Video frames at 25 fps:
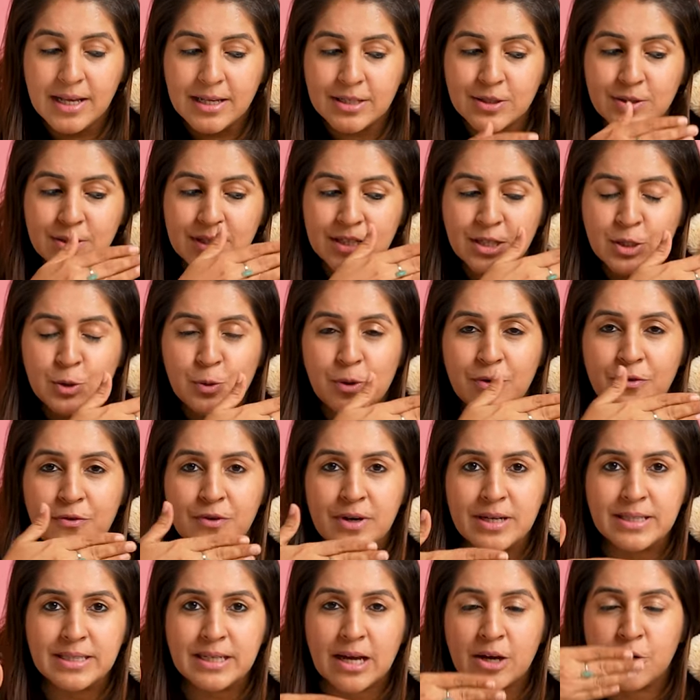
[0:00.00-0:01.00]
So the two
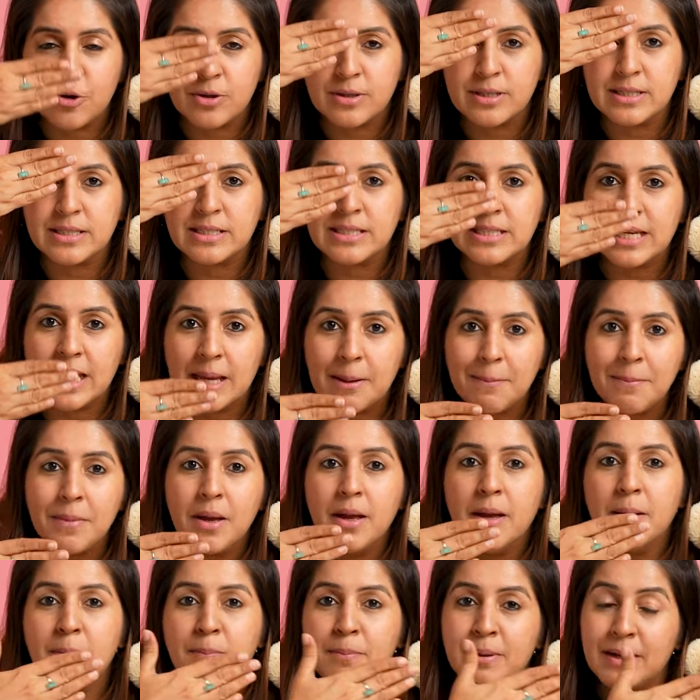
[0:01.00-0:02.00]
of us are on the same
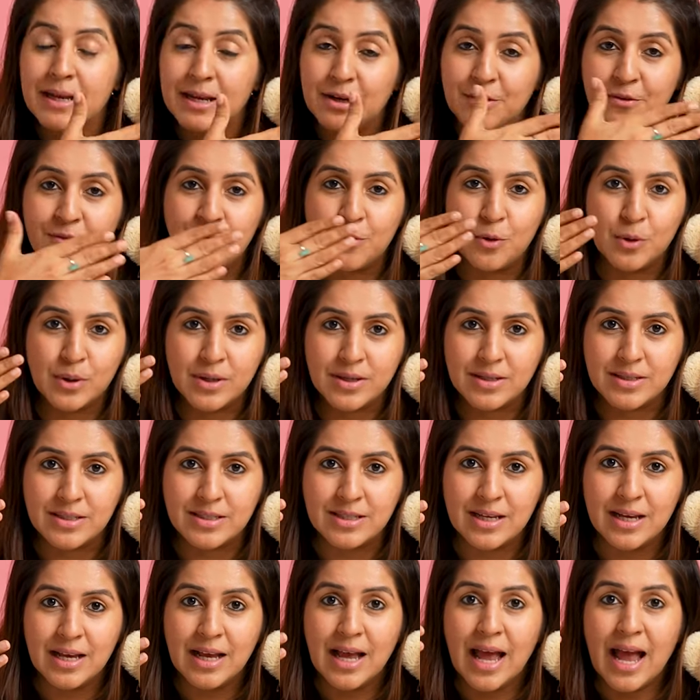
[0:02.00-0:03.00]
plane of
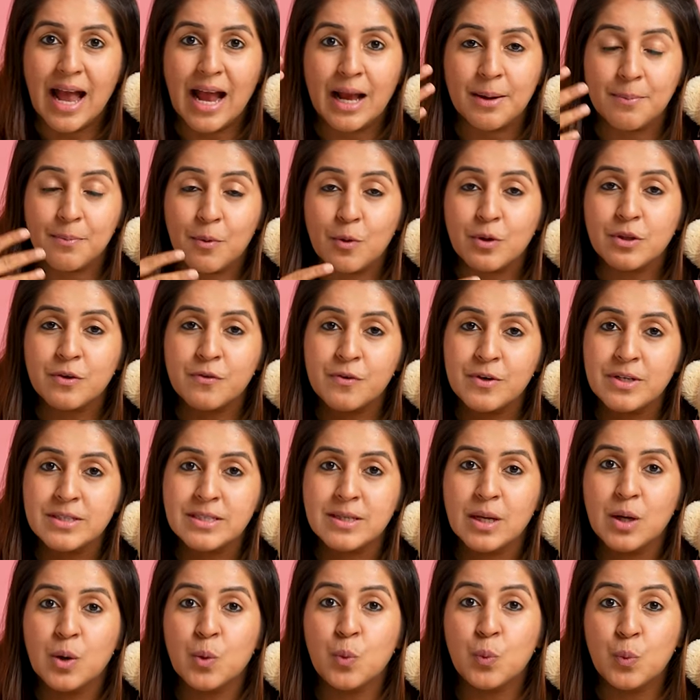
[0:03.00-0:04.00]
focus, and both of
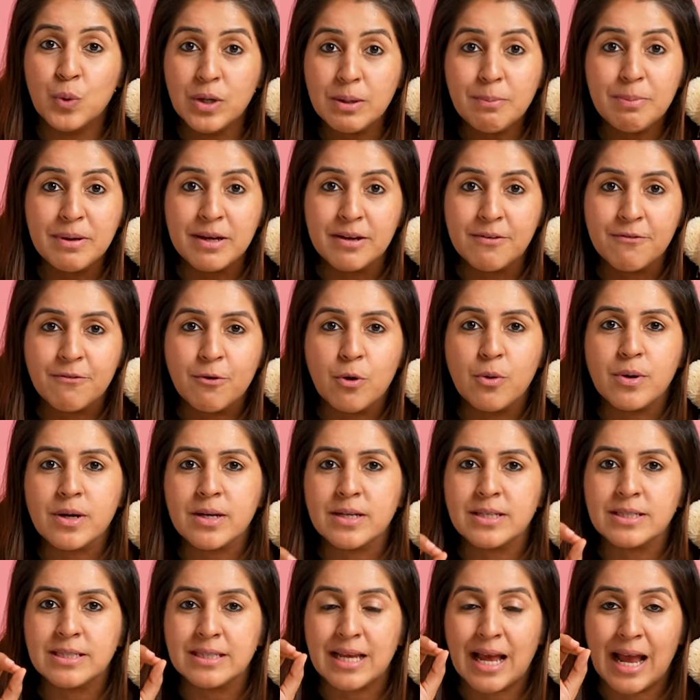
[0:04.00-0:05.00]
us will be in
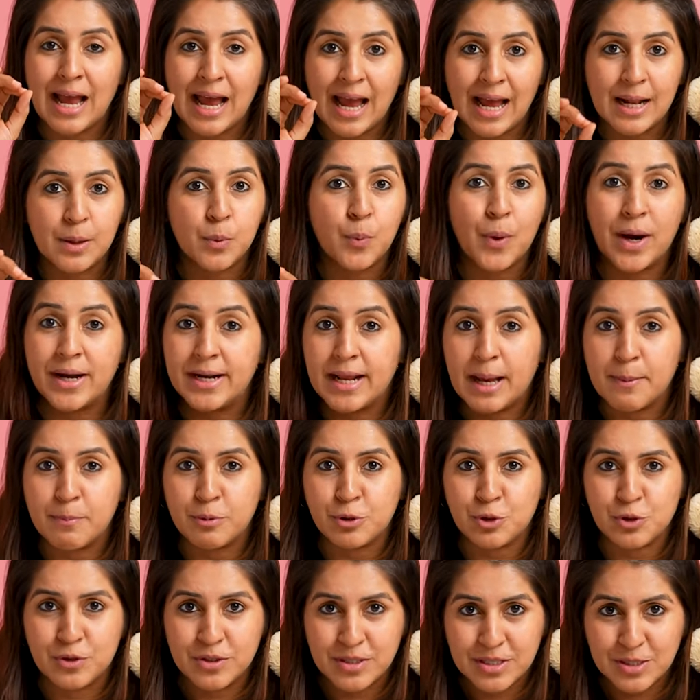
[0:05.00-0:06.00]
focus at wide
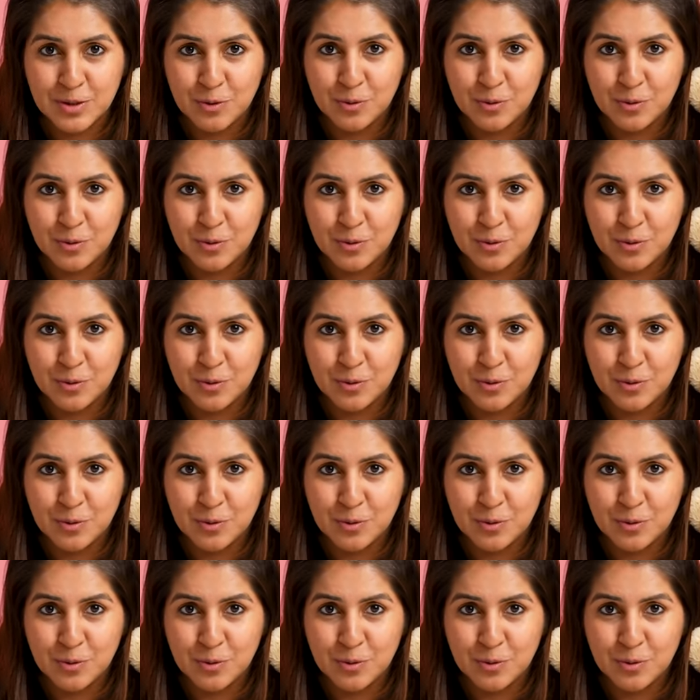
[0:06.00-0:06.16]
apertures